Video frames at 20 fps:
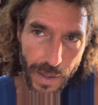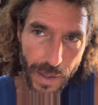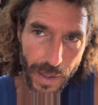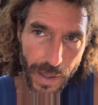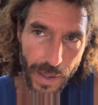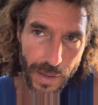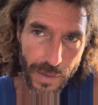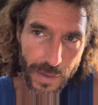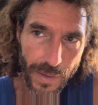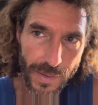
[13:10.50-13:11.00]

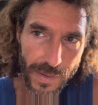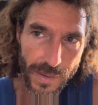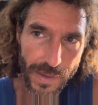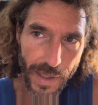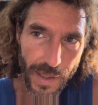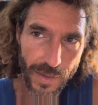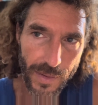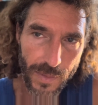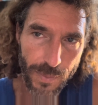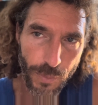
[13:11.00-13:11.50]
in the
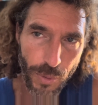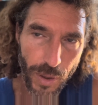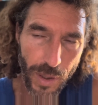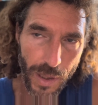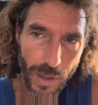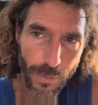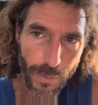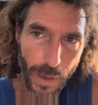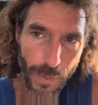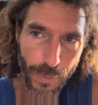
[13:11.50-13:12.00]
sense putting
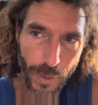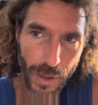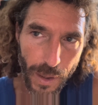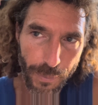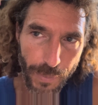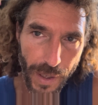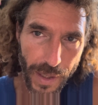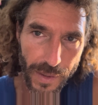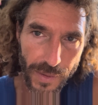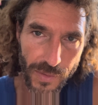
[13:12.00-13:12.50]
him up on a
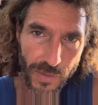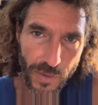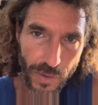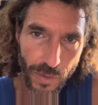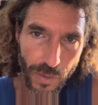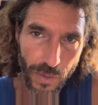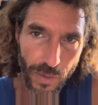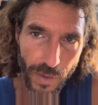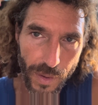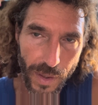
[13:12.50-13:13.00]

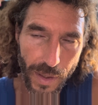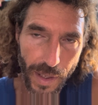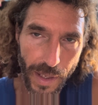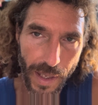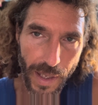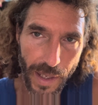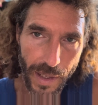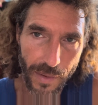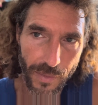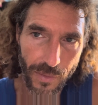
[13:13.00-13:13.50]
pedestal
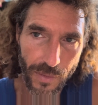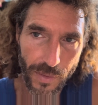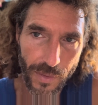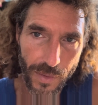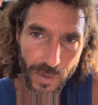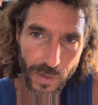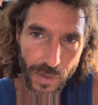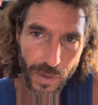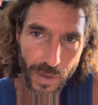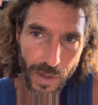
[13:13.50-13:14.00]
and
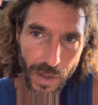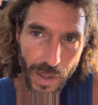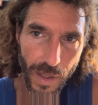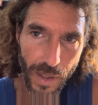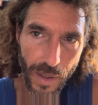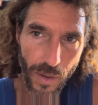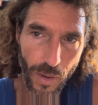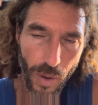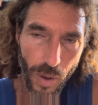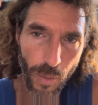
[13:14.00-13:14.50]

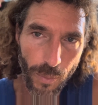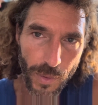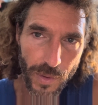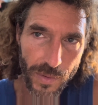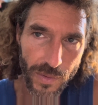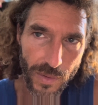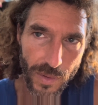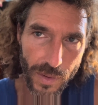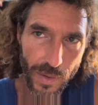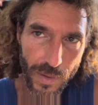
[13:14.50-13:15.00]

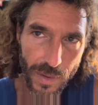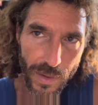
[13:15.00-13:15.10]
almost,